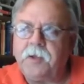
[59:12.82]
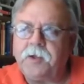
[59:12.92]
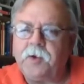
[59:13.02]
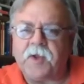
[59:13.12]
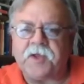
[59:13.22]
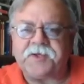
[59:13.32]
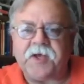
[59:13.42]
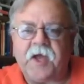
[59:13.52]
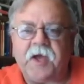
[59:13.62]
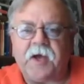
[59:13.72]
do you want to
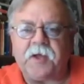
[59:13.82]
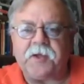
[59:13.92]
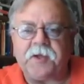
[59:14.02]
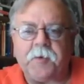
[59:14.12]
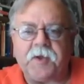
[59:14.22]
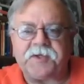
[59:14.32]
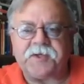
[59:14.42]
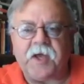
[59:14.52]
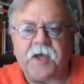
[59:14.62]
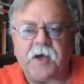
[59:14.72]
say uh, do you want to
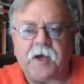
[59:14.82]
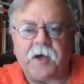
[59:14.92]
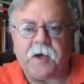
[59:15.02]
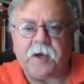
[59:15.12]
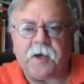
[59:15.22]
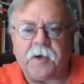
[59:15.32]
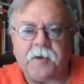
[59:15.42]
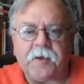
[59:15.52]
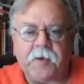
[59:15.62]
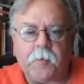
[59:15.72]
say uh, uh,
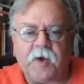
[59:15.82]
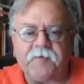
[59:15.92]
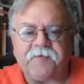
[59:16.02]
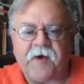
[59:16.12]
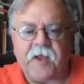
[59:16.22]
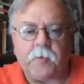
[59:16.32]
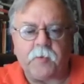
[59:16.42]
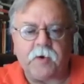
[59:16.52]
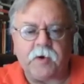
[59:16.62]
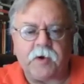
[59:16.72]
one final
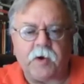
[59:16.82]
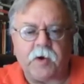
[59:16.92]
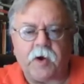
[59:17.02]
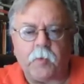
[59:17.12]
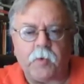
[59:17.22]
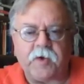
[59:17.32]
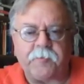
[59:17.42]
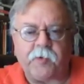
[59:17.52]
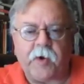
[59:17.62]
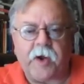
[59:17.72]
right. word or a word
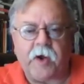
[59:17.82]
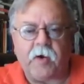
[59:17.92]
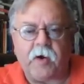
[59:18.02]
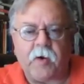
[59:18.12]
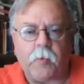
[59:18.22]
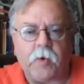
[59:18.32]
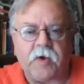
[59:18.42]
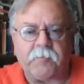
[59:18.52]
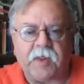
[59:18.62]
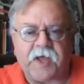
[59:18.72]
of prayer or a word
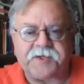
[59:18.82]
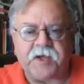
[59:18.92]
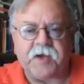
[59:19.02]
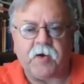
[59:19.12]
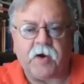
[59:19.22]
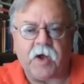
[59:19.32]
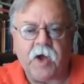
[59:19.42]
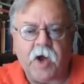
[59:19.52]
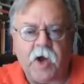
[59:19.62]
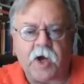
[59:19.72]
of blessing or
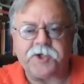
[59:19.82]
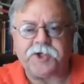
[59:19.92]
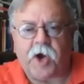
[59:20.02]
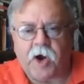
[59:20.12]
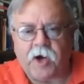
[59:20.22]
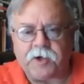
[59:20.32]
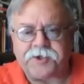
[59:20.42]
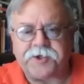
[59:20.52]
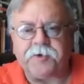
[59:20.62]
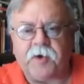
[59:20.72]
yeah. a, a,
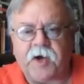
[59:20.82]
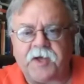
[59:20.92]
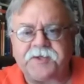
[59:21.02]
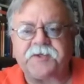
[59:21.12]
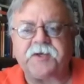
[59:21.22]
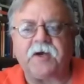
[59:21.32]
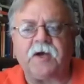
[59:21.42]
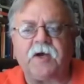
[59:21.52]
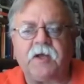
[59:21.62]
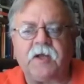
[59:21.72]
charge to us
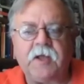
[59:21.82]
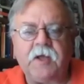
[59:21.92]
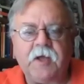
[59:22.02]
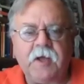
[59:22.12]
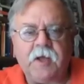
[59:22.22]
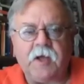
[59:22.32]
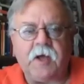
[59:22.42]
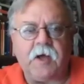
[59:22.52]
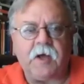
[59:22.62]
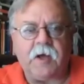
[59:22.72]
uh,
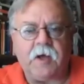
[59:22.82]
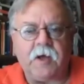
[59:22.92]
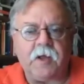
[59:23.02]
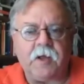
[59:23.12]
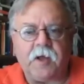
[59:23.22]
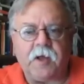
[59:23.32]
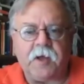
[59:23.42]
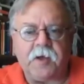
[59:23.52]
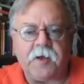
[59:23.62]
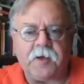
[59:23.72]

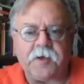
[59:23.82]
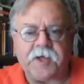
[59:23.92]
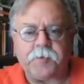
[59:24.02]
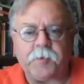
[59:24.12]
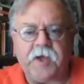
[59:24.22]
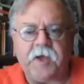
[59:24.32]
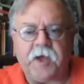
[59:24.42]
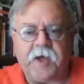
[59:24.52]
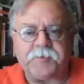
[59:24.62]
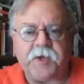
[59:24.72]
as
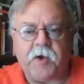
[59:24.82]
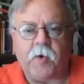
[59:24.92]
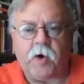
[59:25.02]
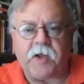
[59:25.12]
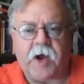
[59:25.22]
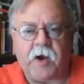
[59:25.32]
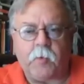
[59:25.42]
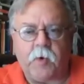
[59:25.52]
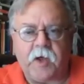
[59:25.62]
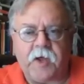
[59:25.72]
we as we go on our
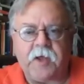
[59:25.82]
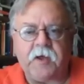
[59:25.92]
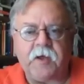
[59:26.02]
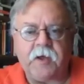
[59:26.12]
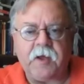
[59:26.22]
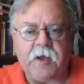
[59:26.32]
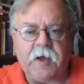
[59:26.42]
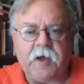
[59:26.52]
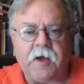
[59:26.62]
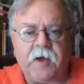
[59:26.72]
way
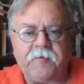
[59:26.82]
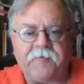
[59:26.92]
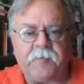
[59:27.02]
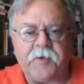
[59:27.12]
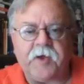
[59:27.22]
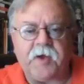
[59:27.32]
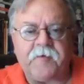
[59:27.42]
from um, the,